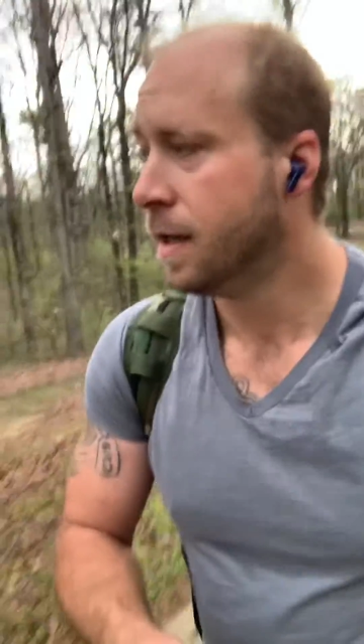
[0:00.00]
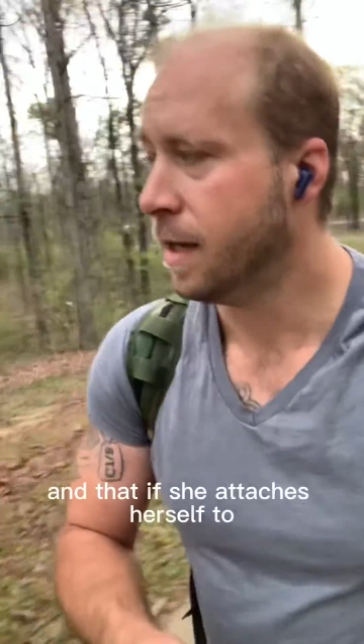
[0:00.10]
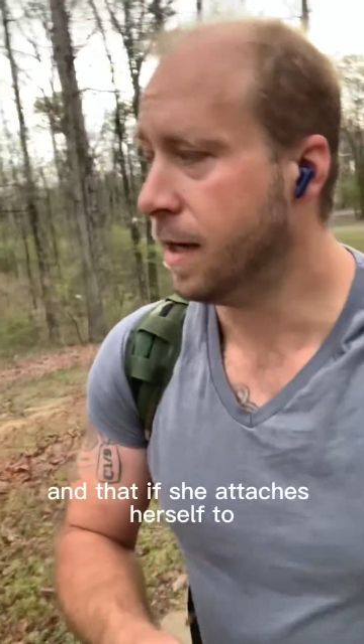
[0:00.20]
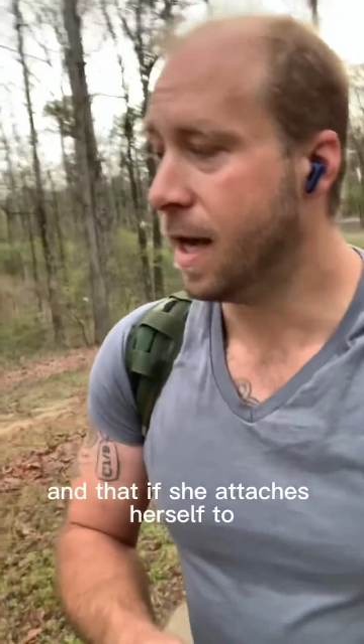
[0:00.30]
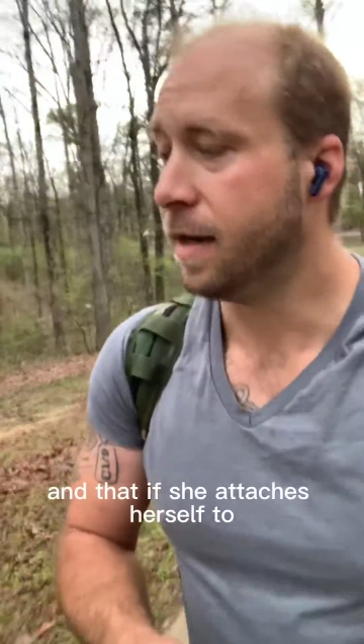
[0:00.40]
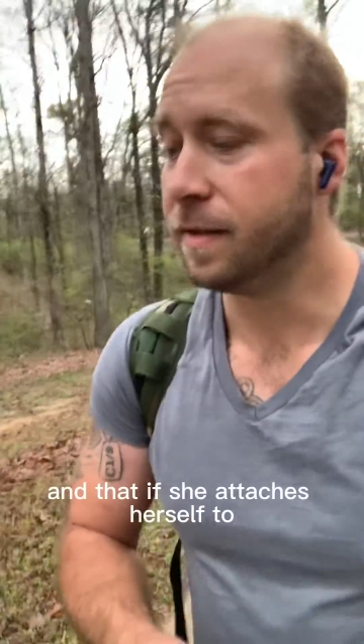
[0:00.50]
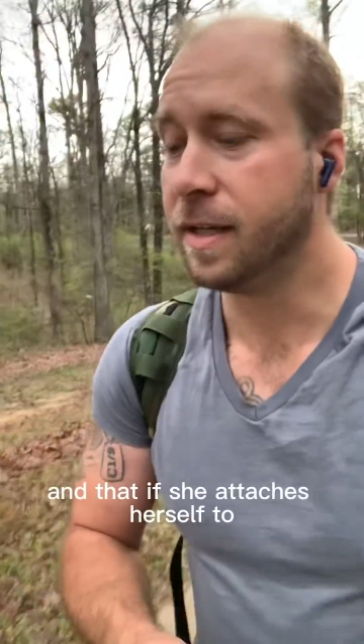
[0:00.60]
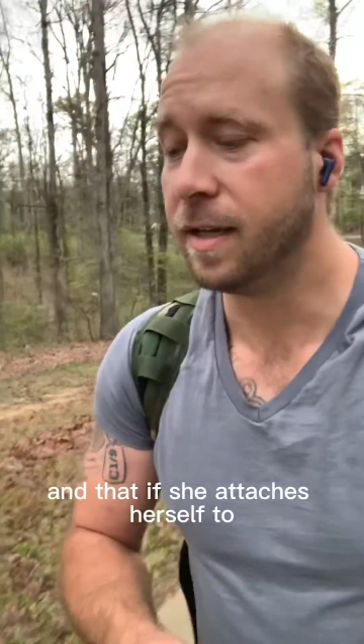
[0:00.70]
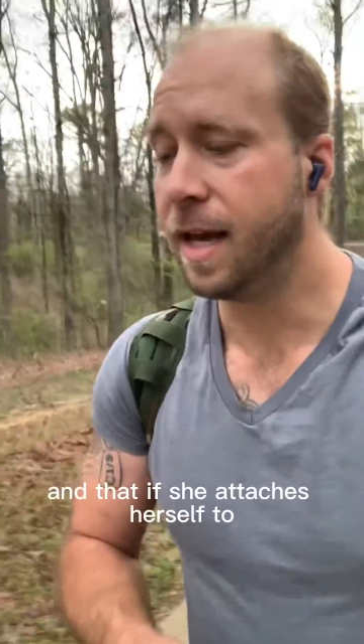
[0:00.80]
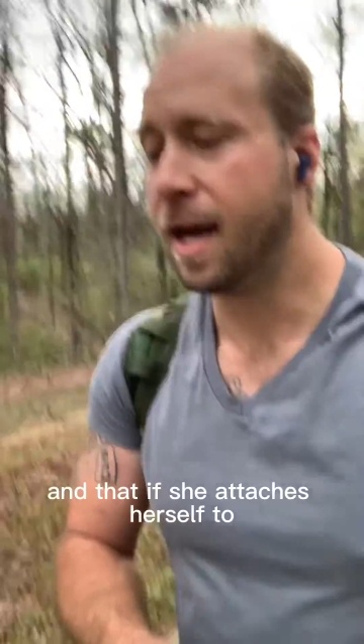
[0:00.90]
and that if she
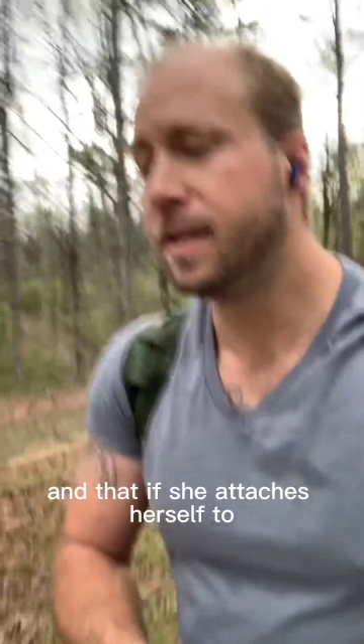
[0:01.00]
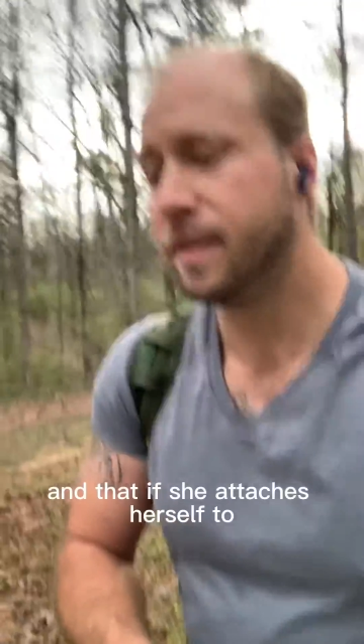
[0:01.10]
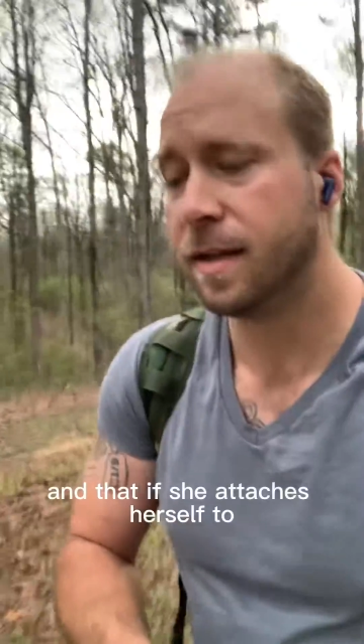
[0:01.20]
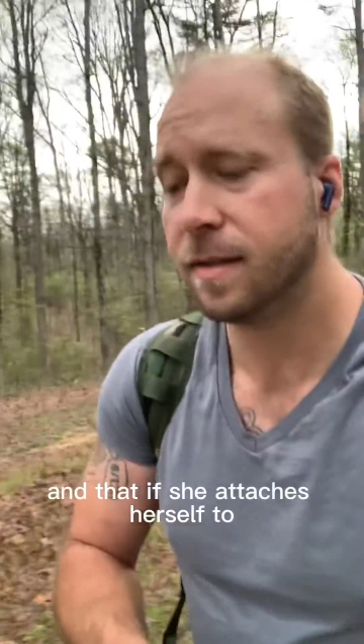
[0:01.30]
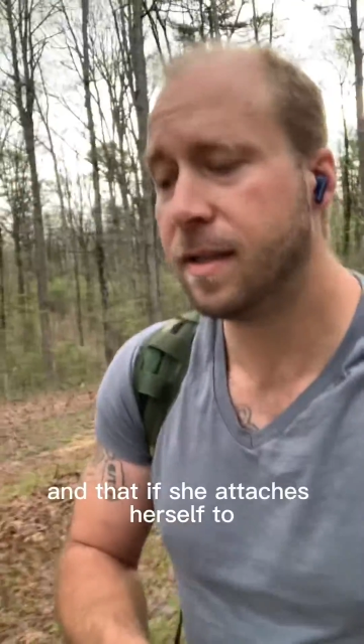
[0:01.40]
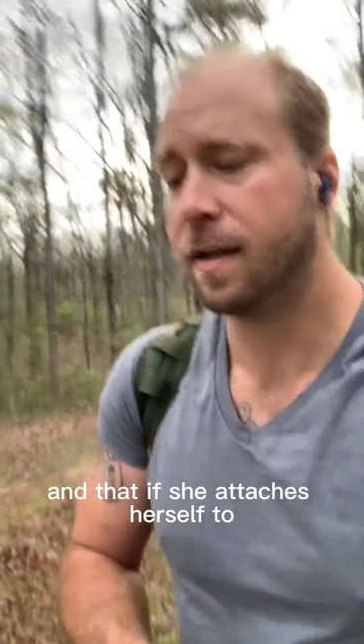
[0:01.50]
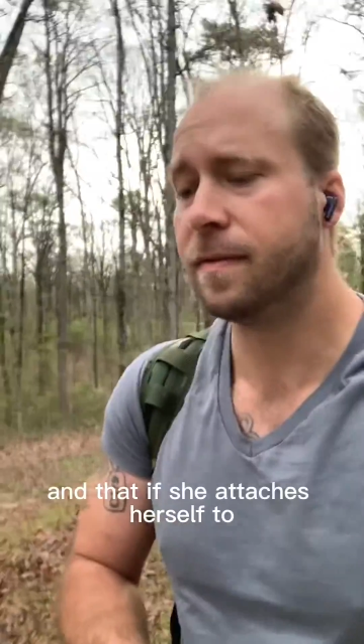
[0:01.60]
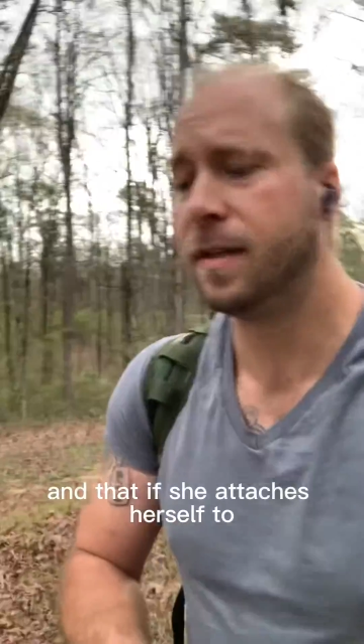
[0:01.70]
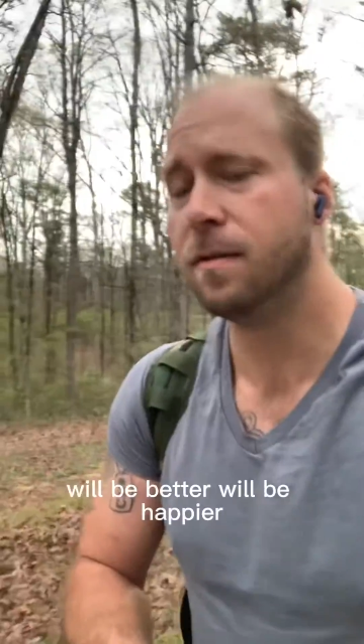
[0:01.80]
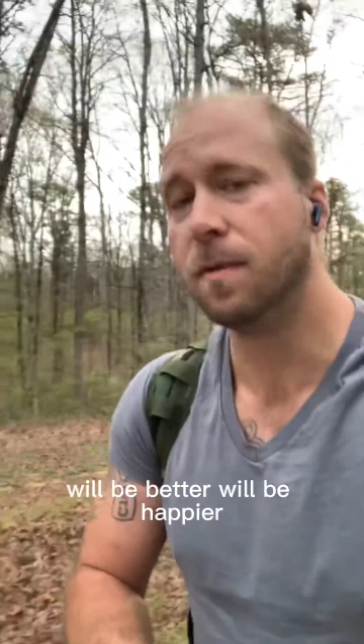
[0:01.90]
attaches herself
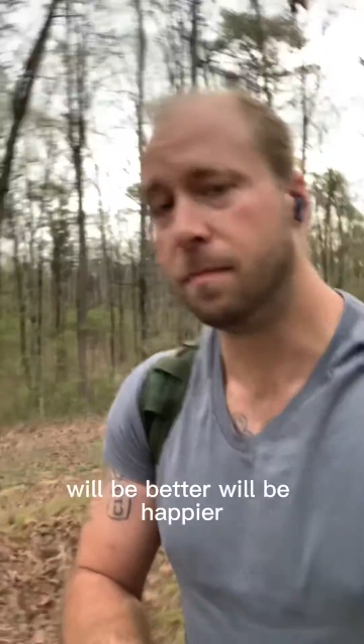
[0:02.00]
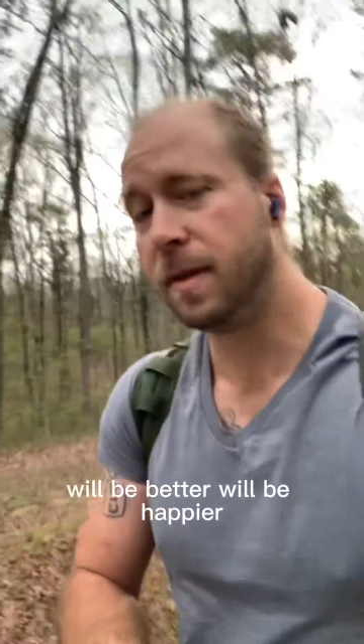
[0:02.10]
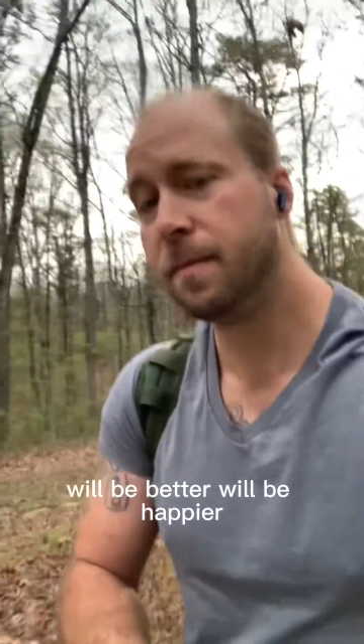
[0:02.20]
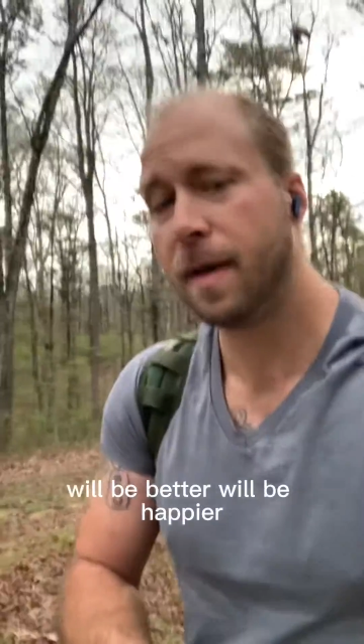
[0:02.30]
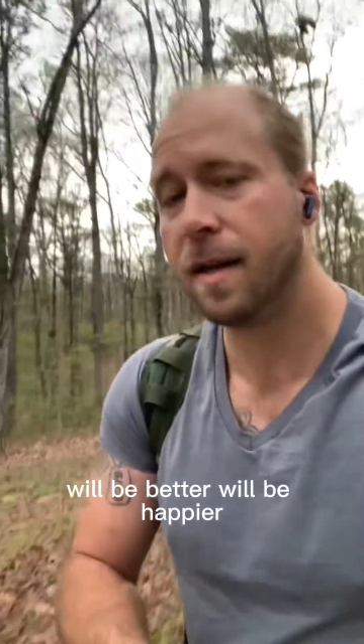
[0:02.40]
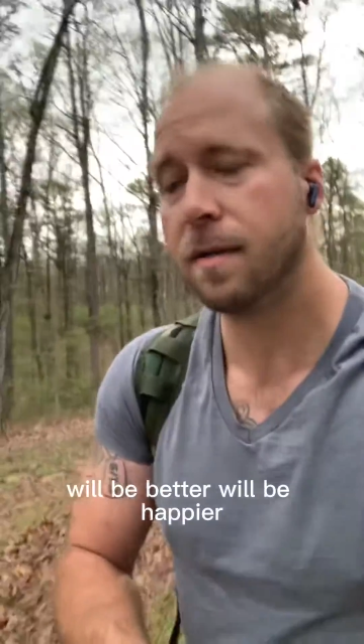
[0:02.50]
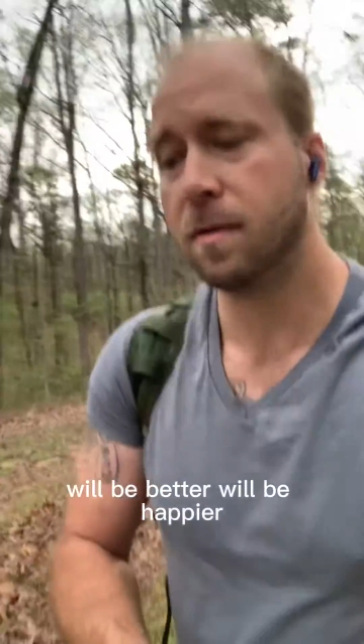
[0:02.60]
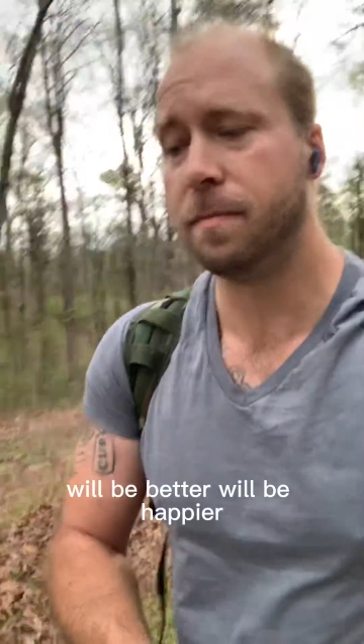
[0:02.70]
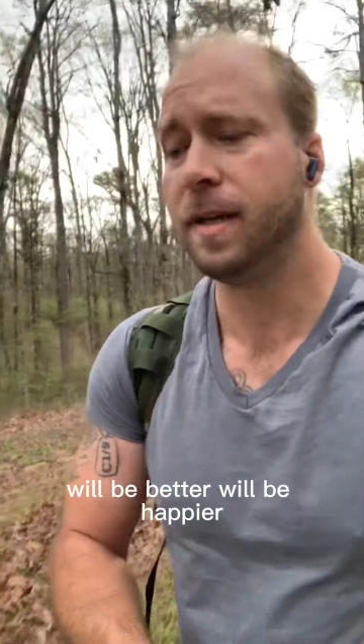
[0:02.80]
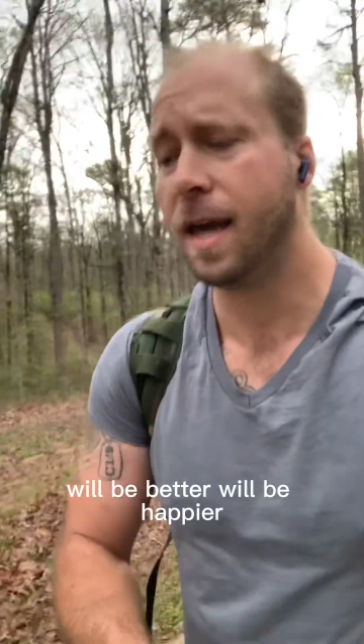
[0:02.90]
to will be better,
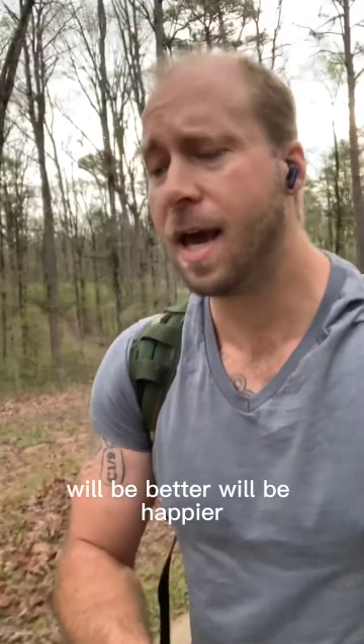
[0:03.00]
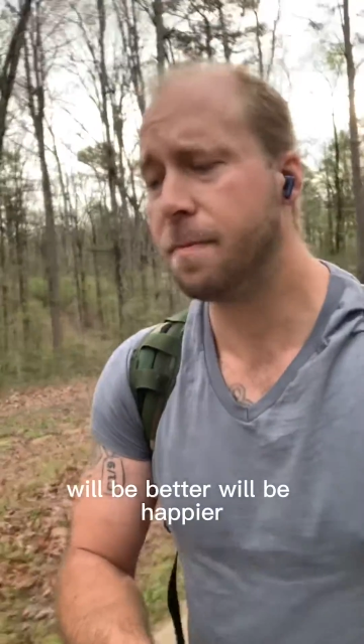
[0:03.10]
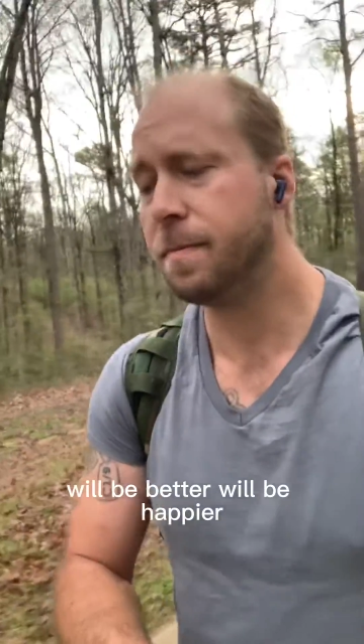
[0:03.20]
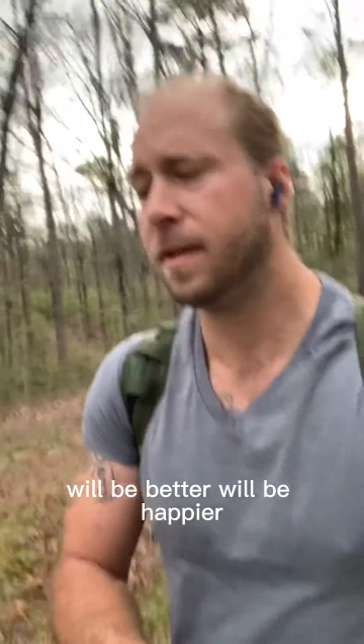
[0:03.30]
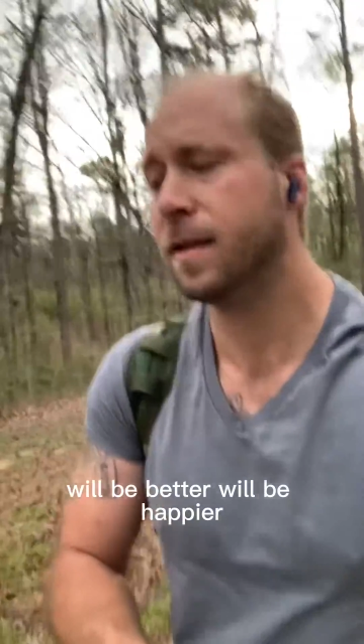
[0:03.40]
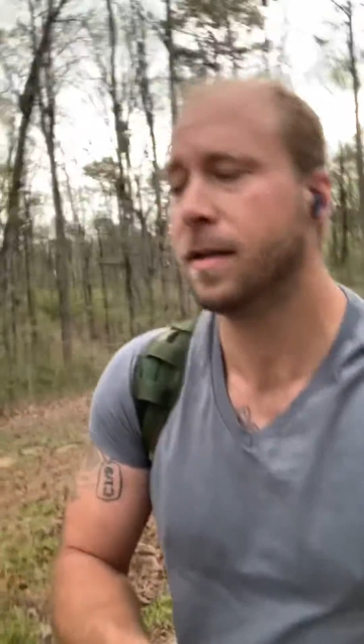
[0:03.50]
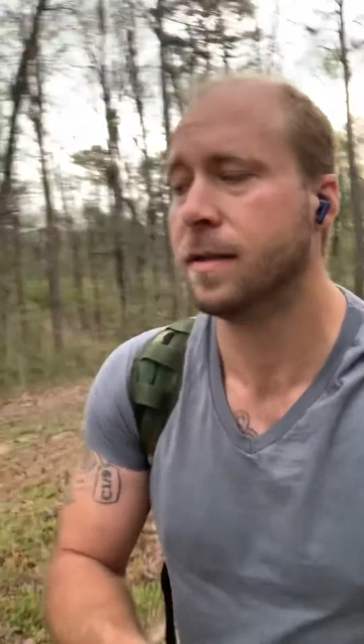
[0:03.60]
will be happier,